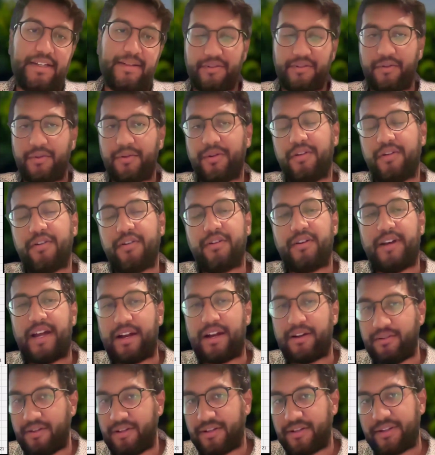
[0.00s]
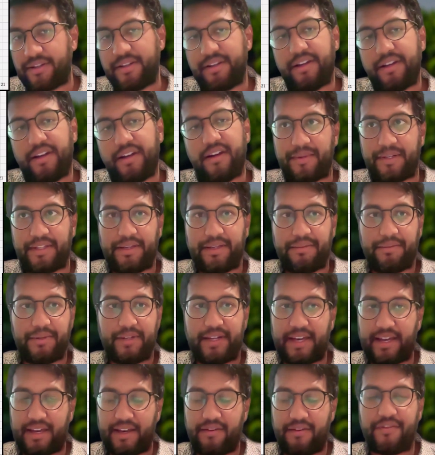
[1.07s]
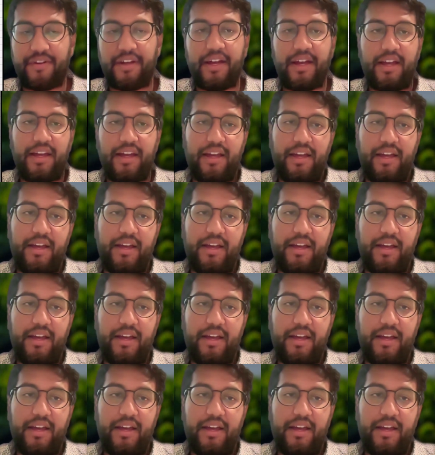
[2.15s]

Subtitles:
So Google or Outlook typically would have